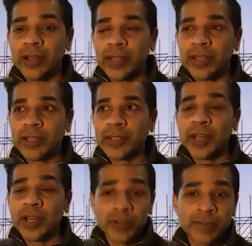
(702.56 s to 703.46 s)
is
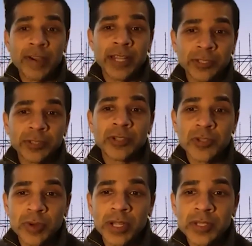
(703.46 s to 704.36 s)
under financial
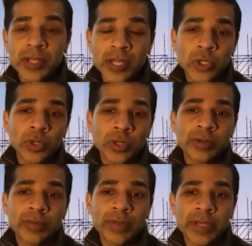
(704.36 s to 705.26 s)
distress and
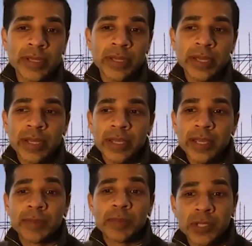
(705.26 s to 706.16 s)
could be
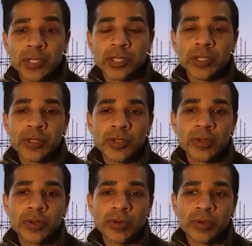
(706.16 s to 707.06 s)
in a position
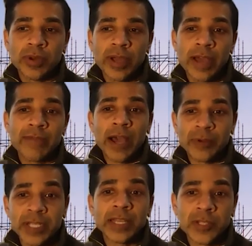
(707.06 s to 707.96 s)
to have
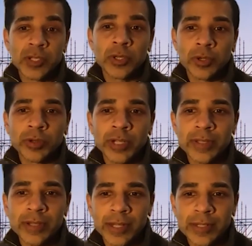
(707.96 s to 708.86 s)
housing insecurity
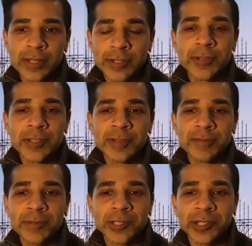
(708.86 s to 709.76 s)
in the not too distant
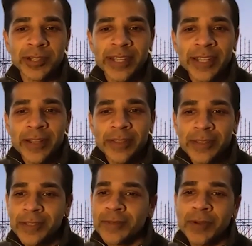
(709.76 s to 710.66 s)
future.
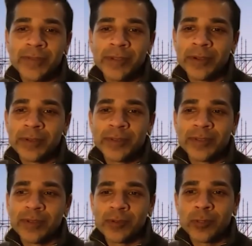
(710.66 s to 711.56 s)
This is one of
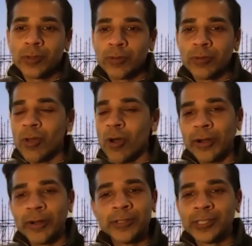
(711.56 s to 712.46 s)
those
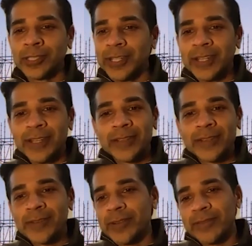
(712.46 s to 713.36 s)
large
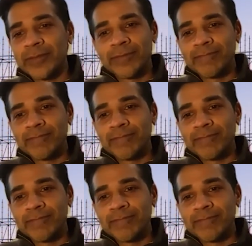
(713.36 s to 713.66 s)
sort of